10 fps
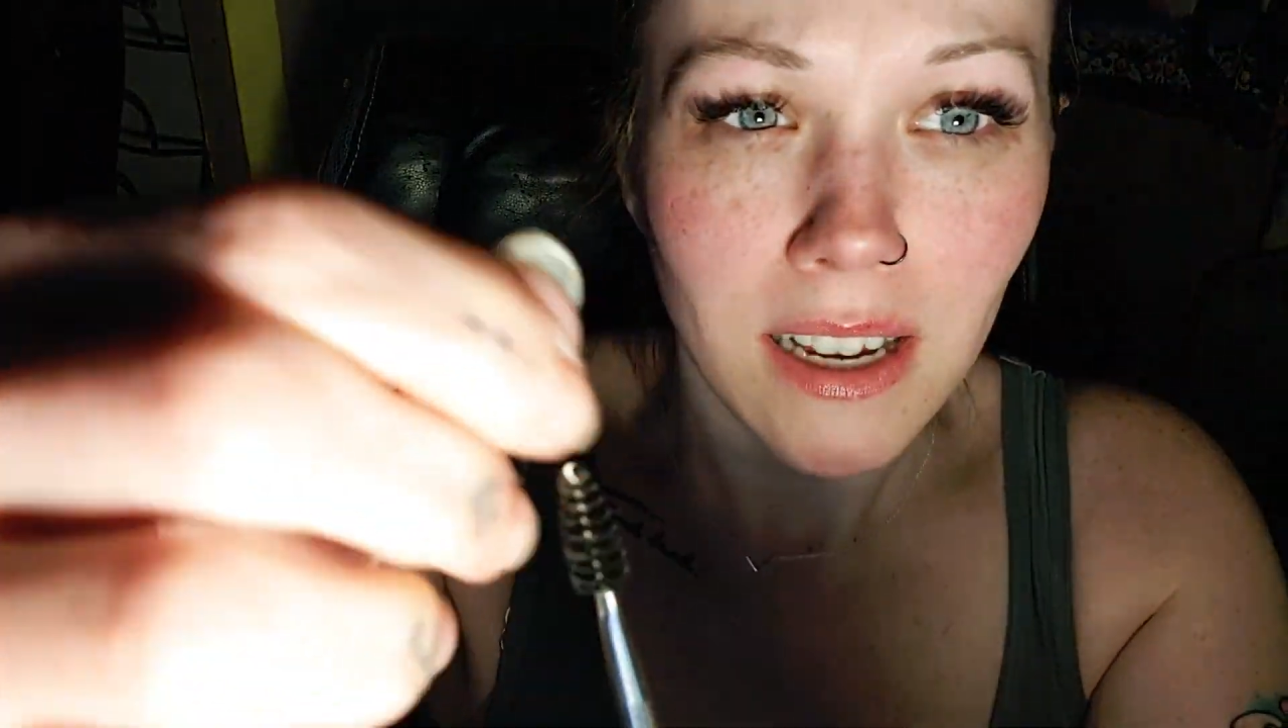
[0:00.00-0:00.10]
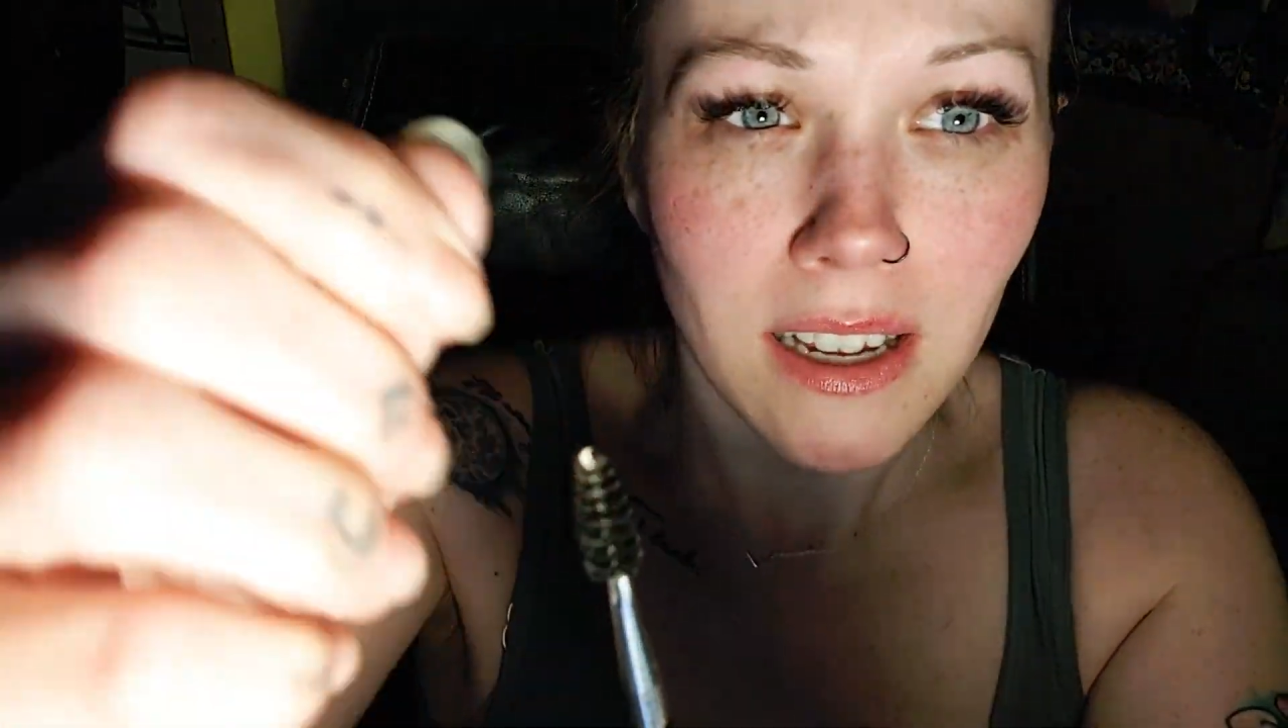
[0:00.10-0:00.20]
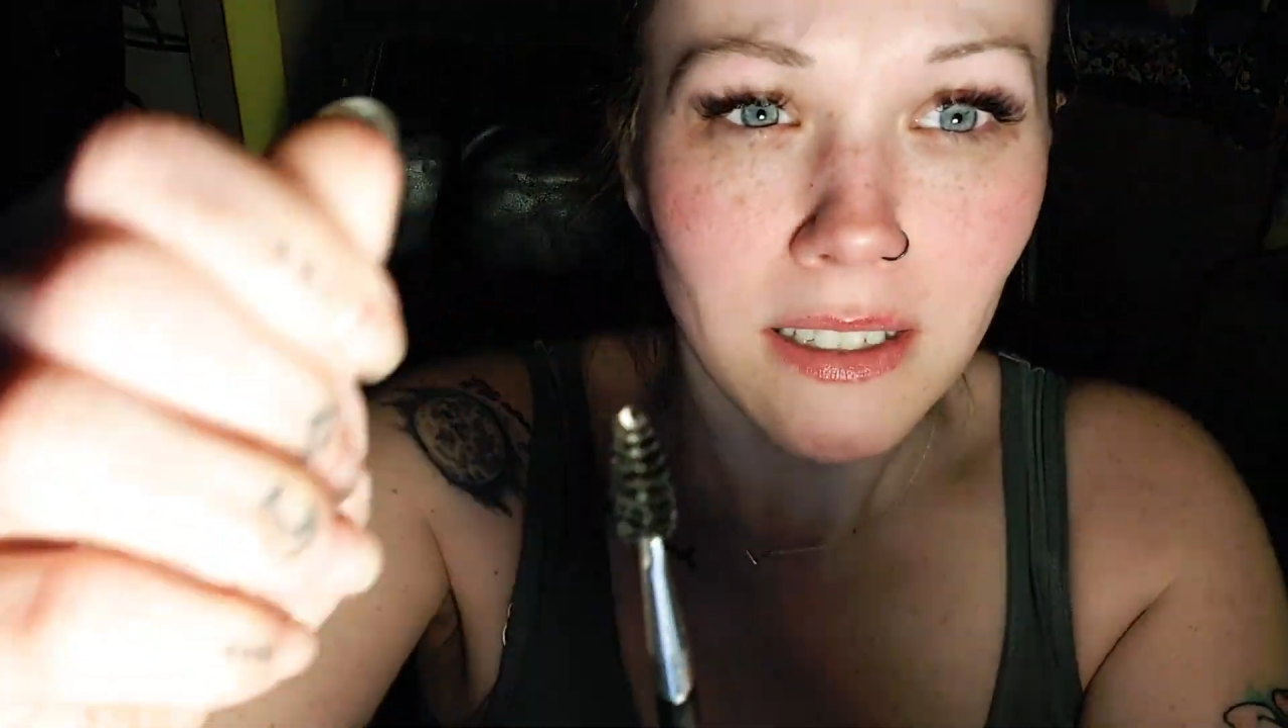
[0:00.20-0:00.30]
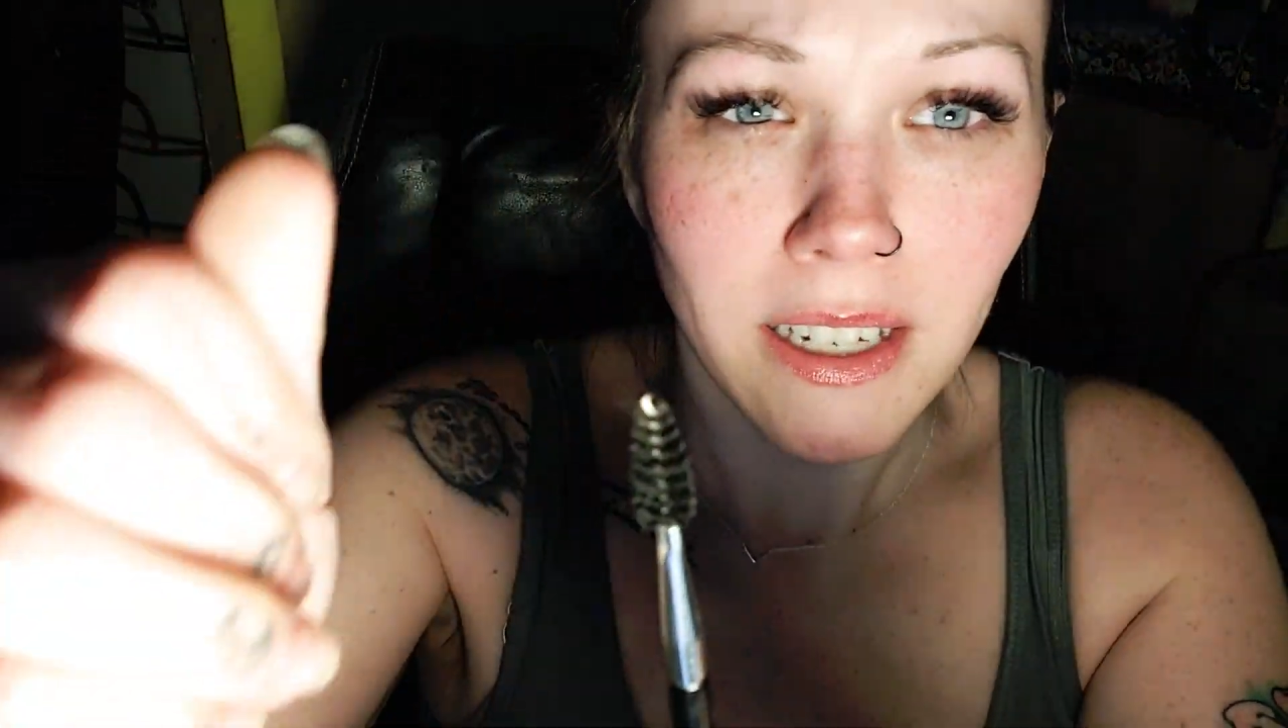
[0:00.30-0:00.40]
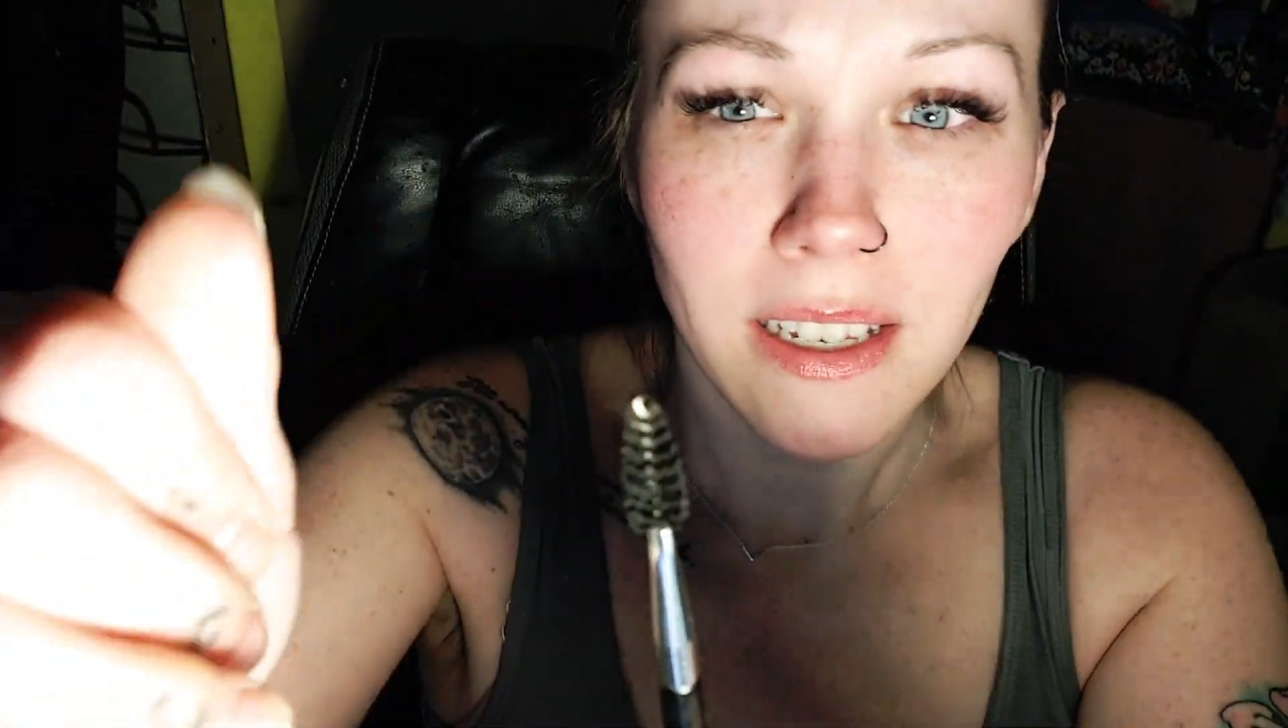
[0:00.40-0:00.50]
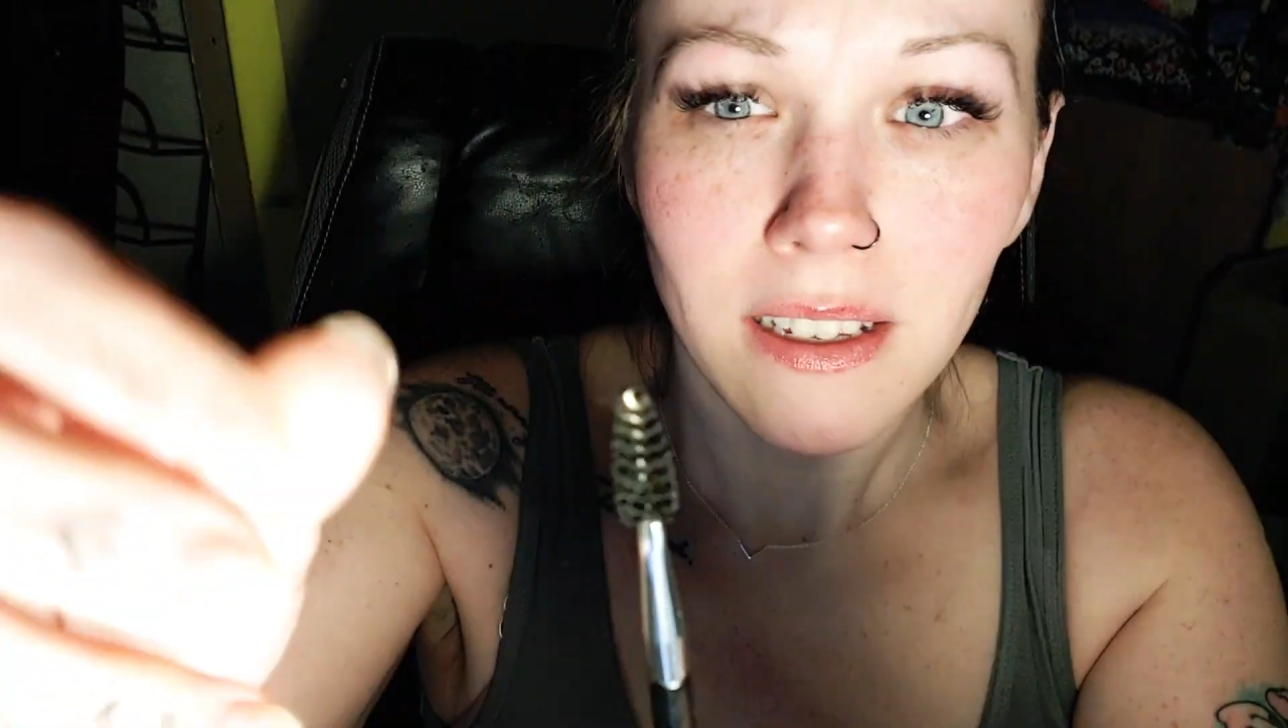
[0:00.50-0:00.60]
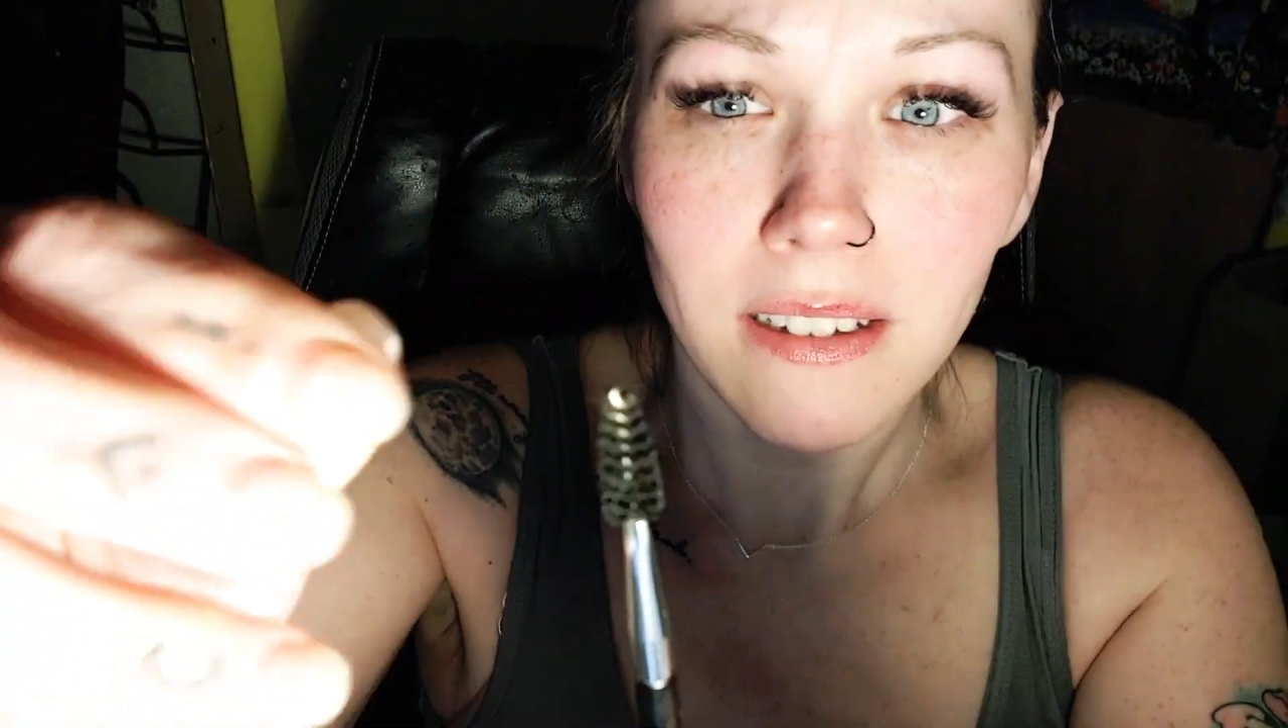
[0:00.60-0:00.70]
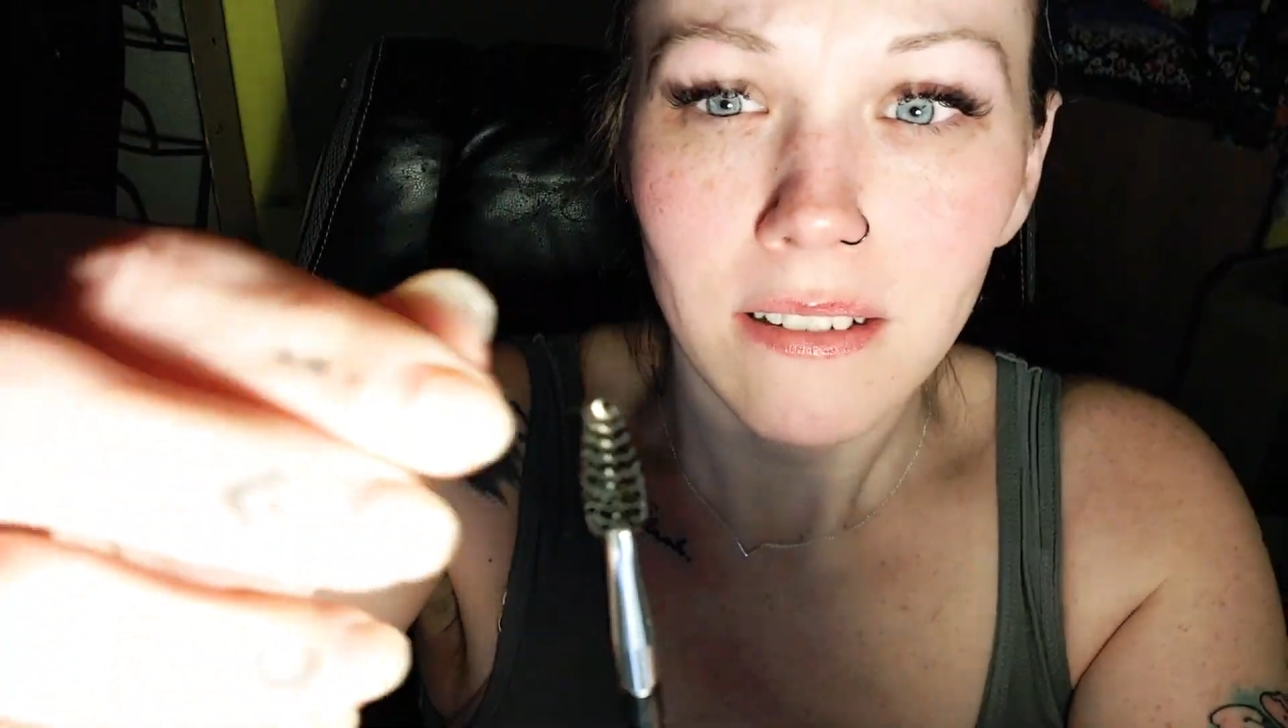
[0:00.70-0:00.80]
got like